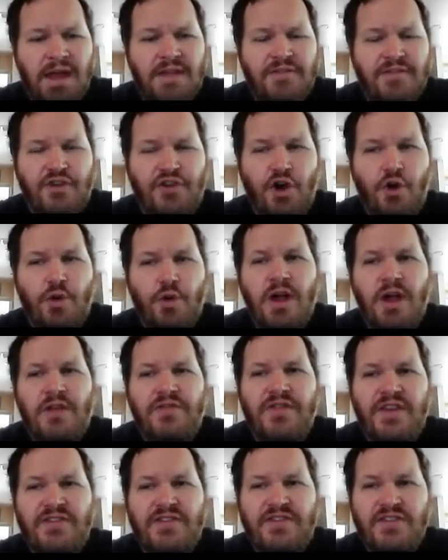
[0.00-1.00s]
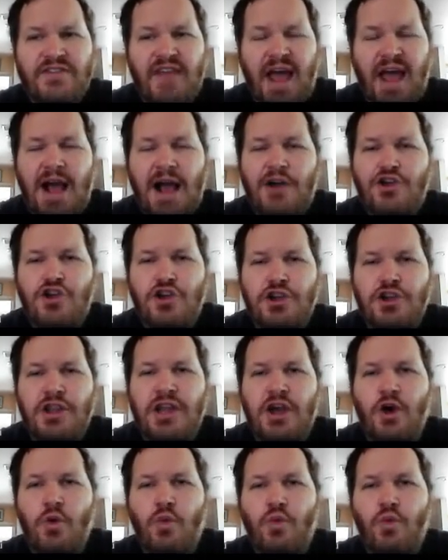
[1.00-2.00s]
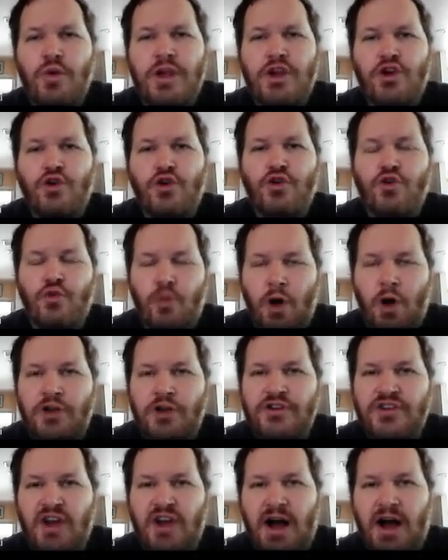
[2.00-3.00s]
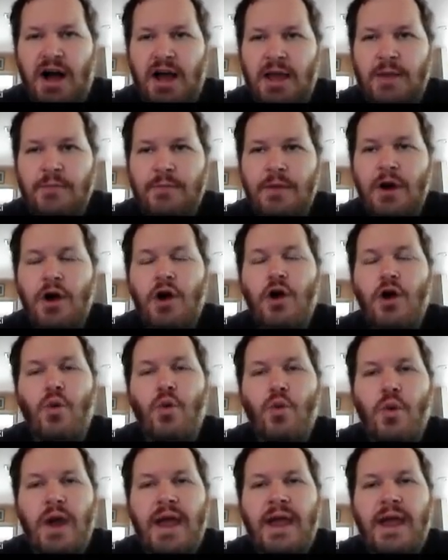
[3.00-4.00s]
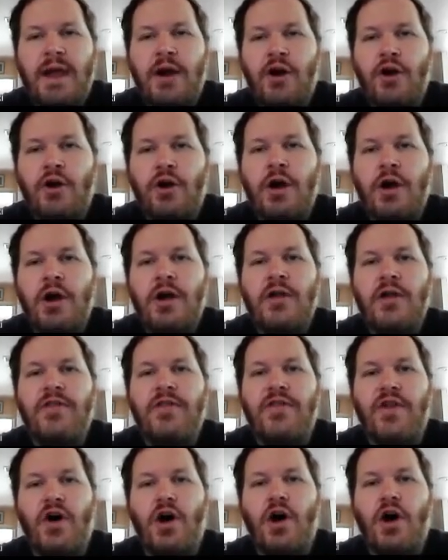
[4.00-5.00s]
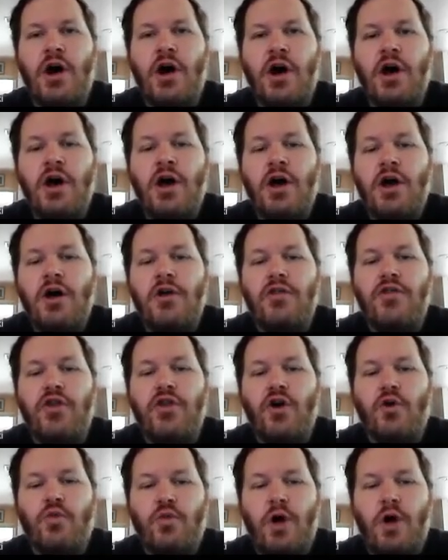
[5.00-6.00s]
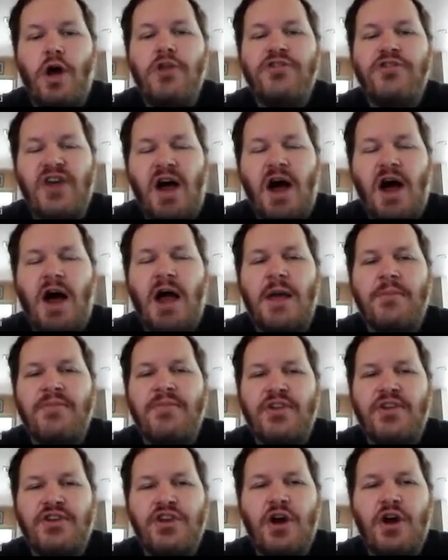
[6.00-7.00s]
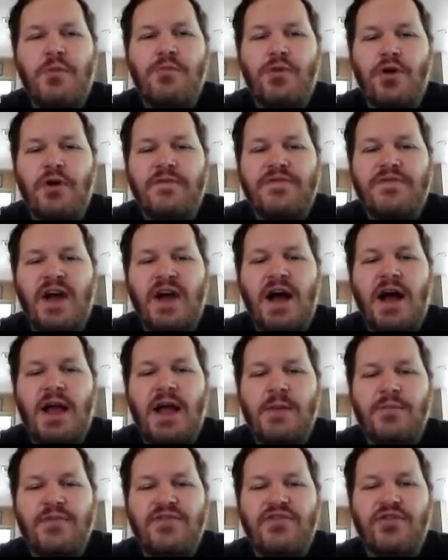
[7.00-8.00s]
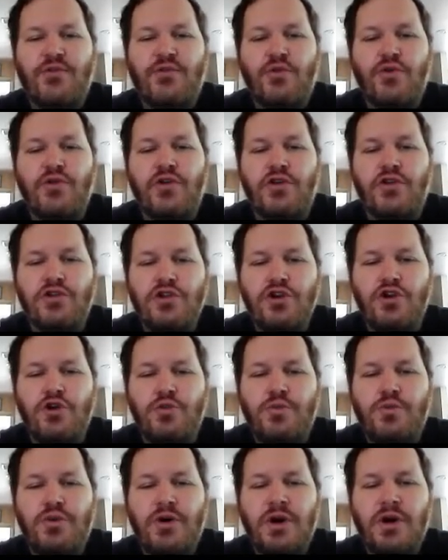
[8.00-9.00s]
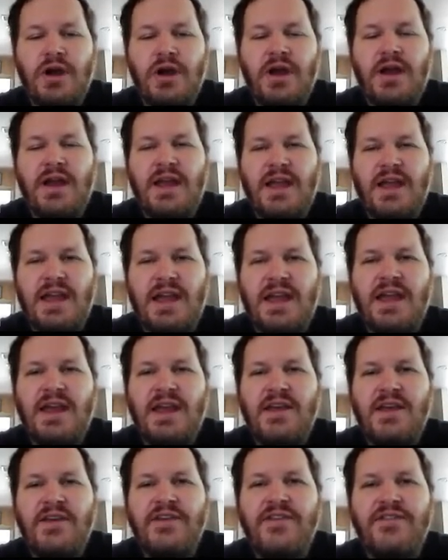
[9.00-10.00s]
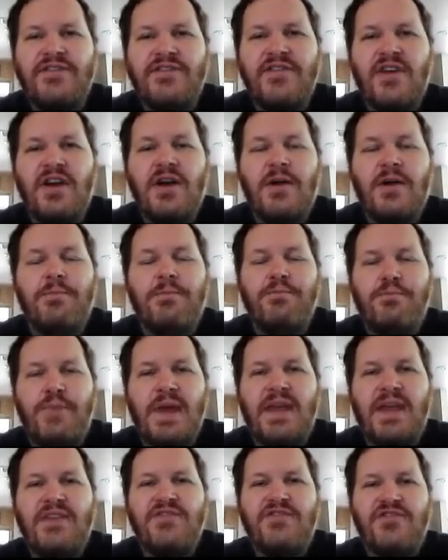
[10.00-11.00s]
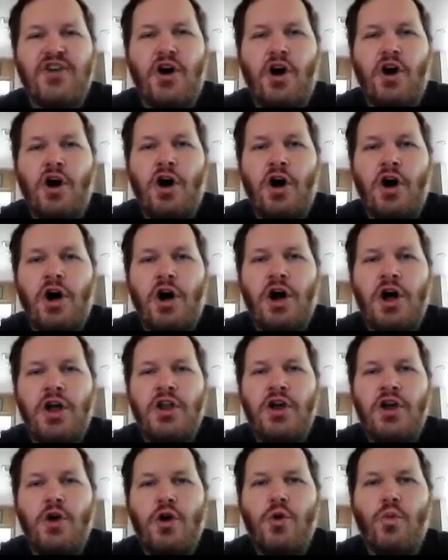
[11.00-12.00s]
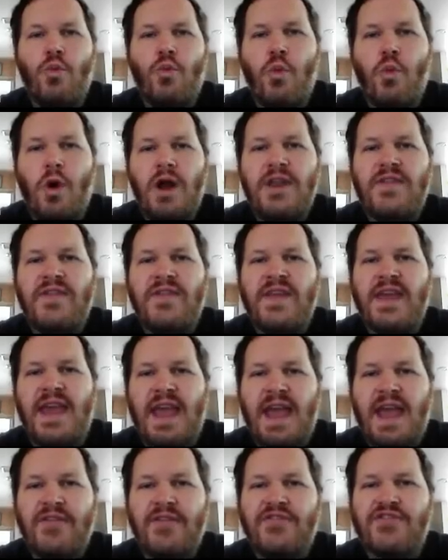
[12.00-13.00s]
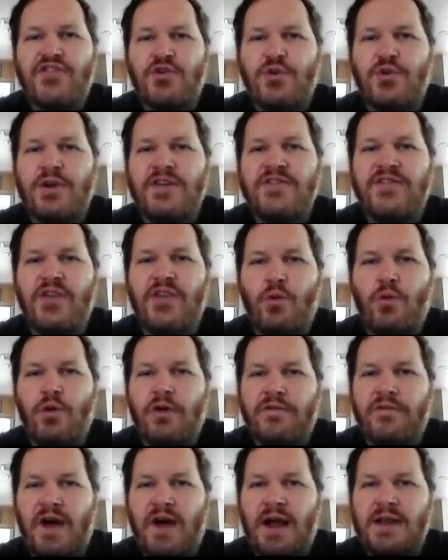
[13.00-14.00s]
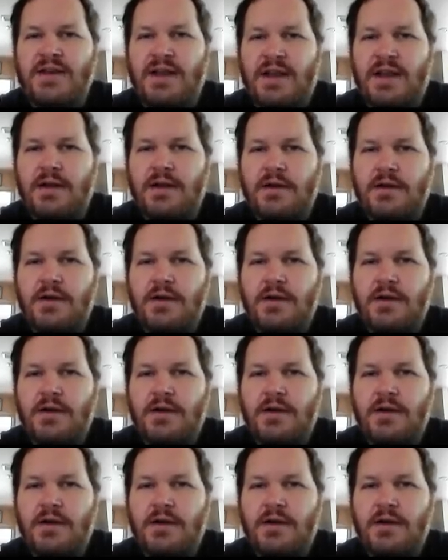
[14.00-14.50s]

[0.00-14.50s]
So this is actually a weird runtime where the runtime, the number of times through the loop, is based on what the answer is that we're finding.